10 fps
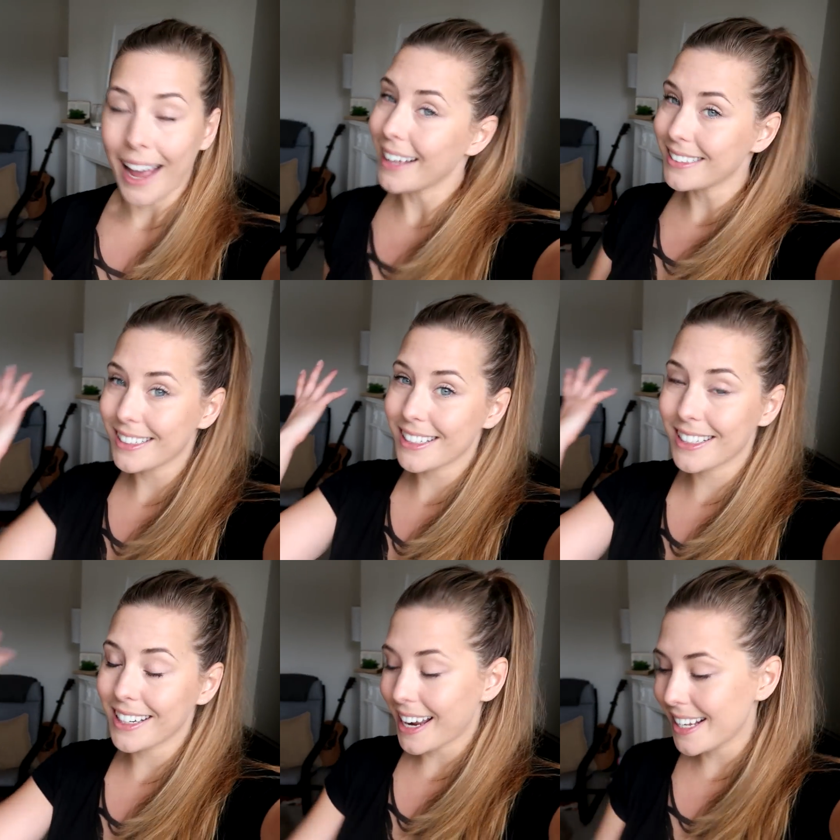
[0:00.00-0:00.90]
and
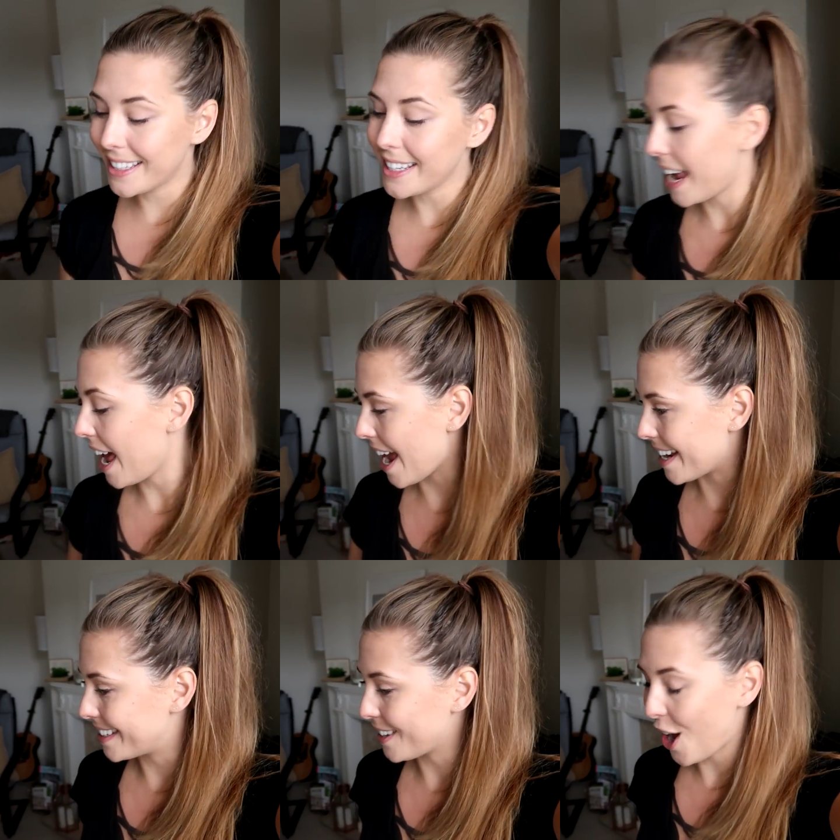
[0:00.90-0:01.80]
today's the
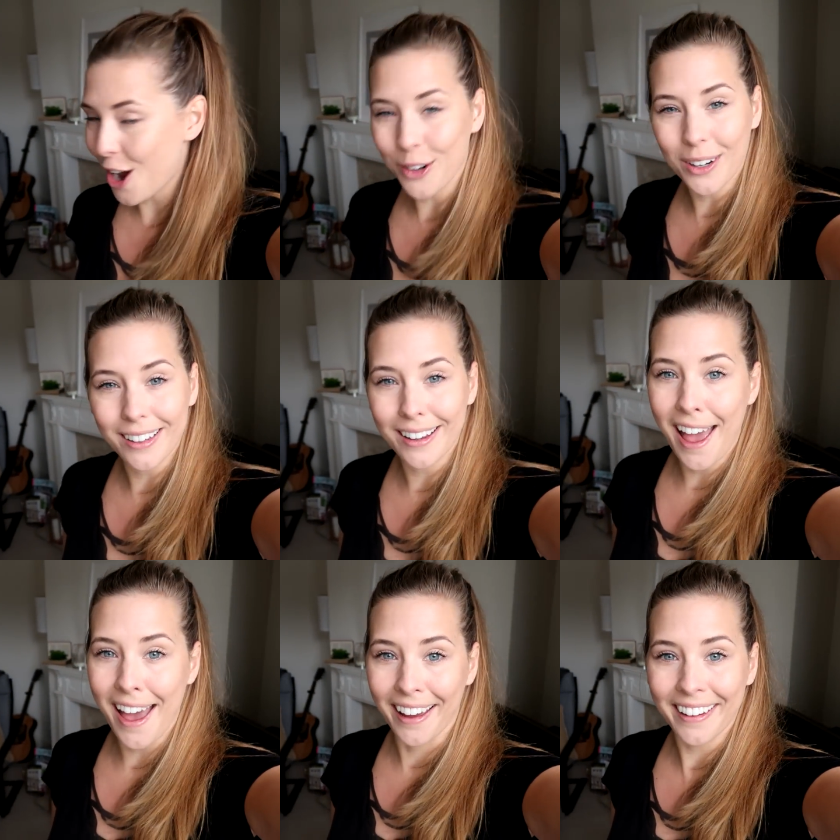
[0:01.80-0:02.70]
day. So
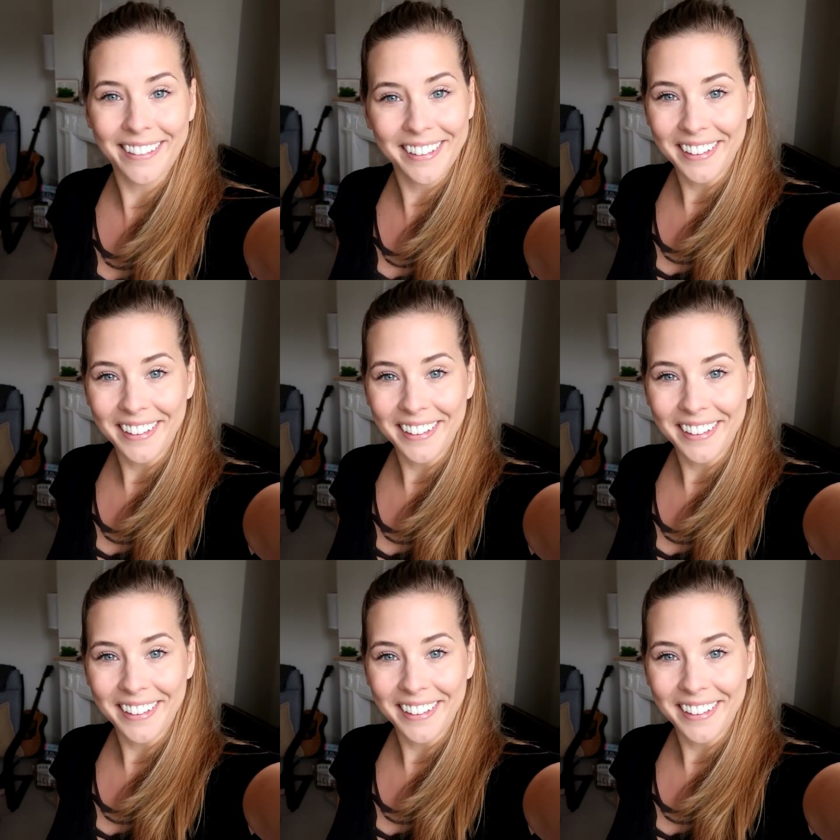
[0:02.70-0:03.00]
yeah,